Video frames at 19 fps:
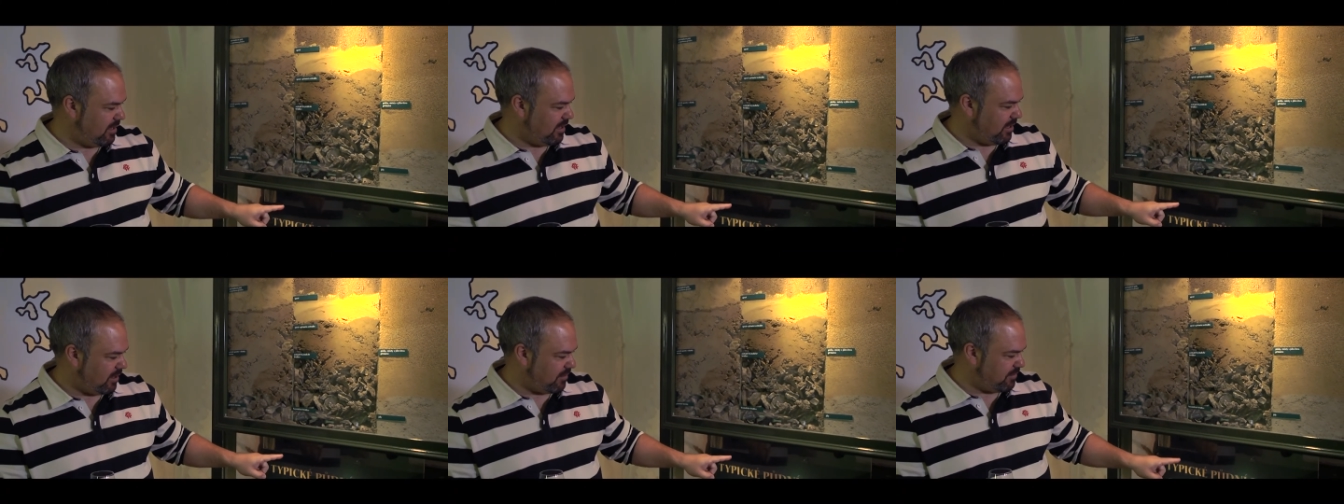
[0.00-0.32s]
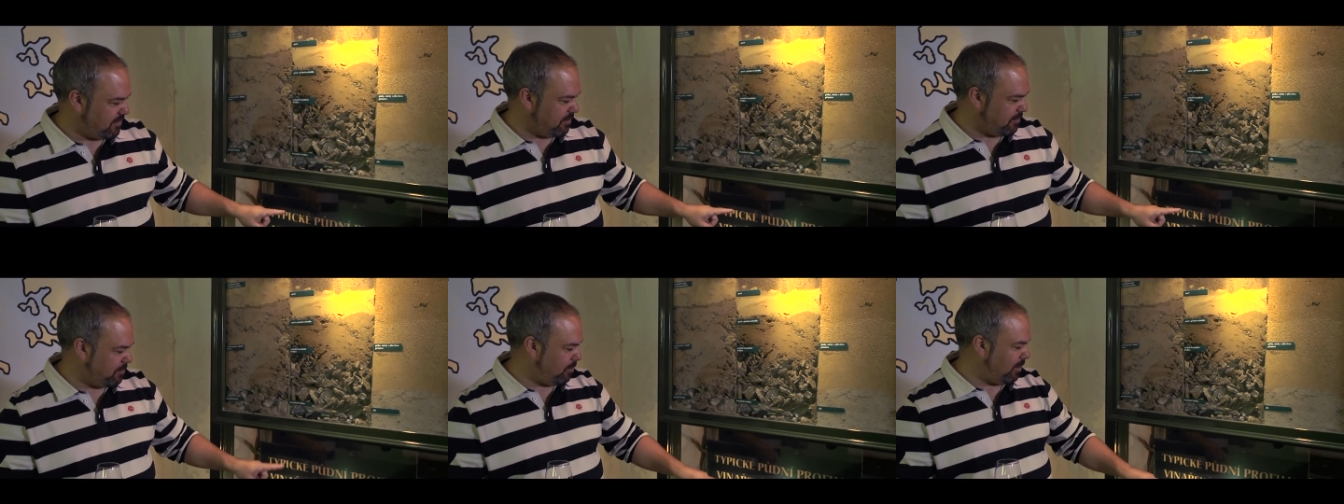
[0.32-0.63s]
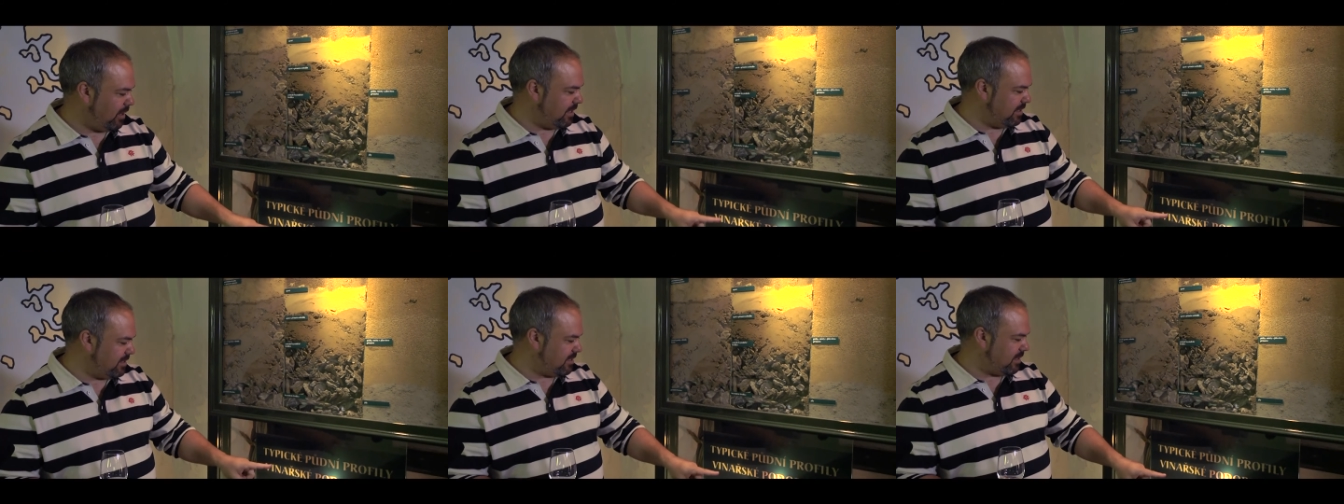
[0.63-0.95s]
of the
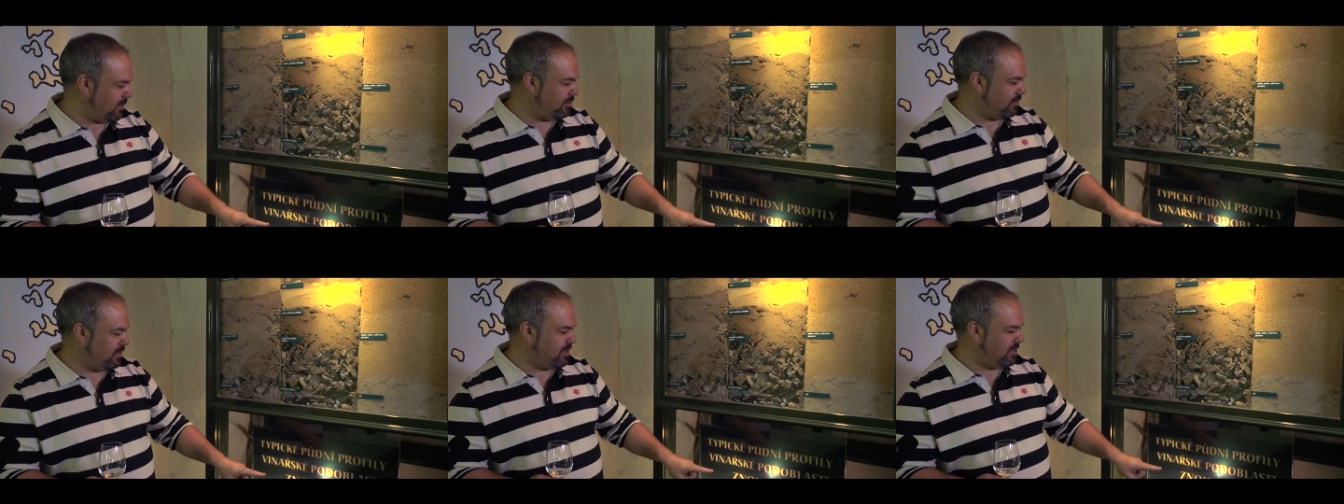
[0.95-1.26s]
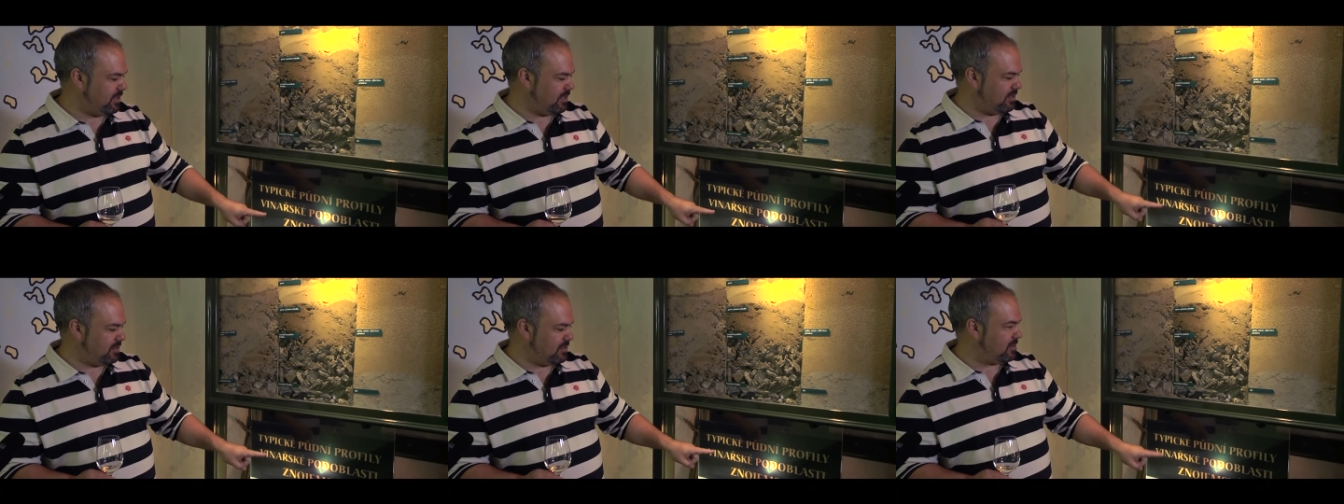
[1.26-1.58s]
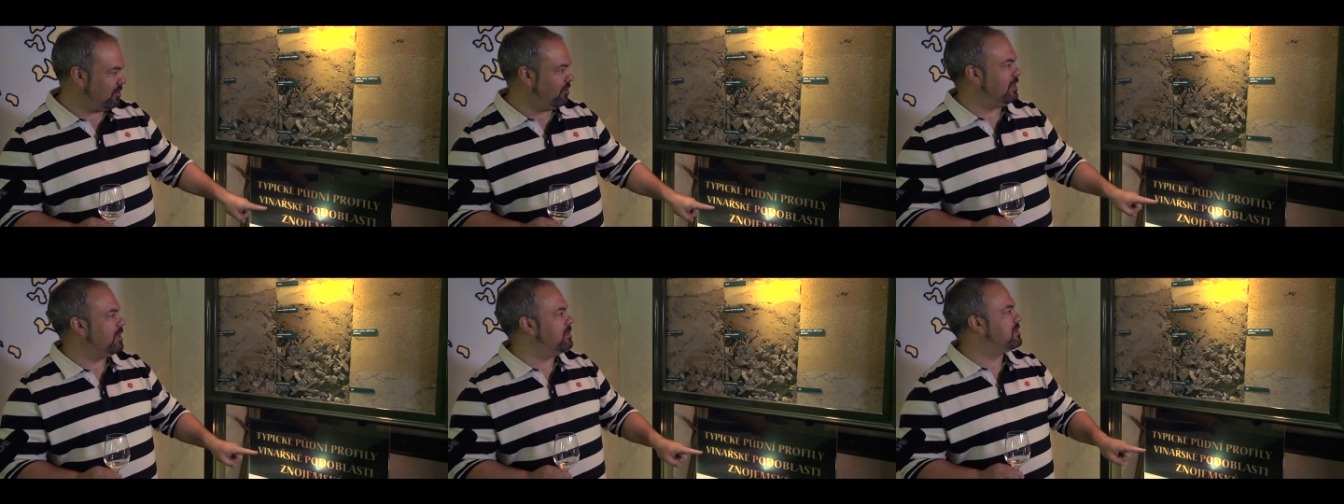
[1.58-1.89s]
wine sub-region
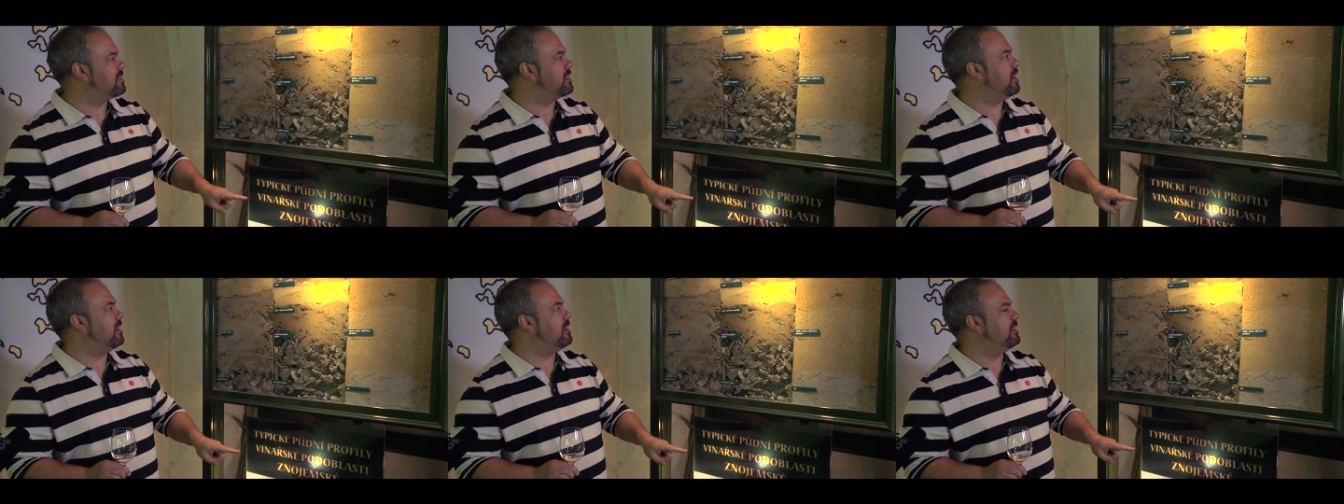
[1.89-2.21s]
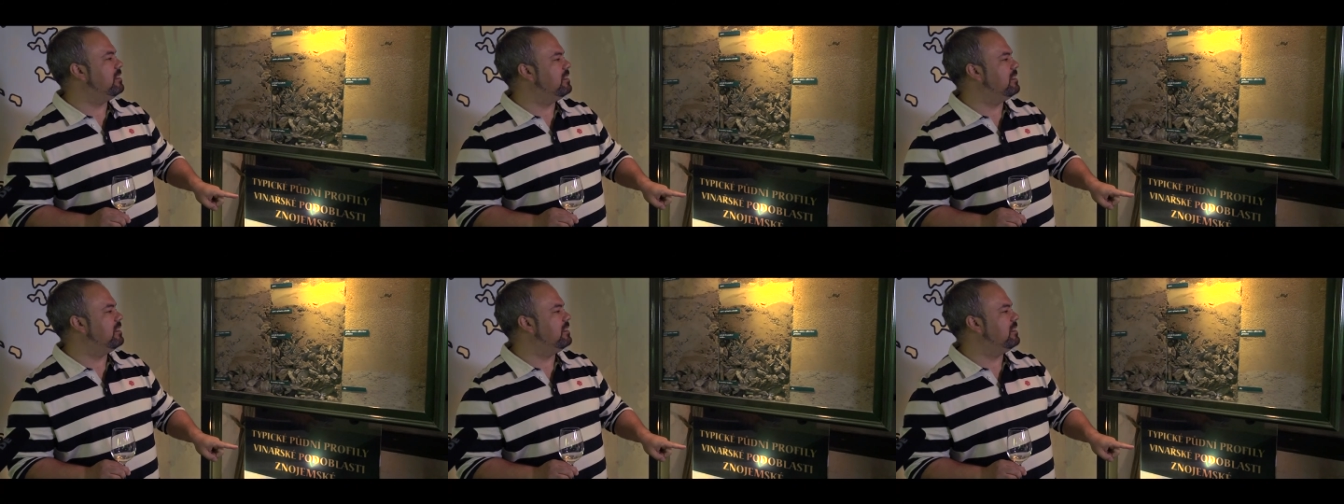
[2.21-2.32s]
Znojemska.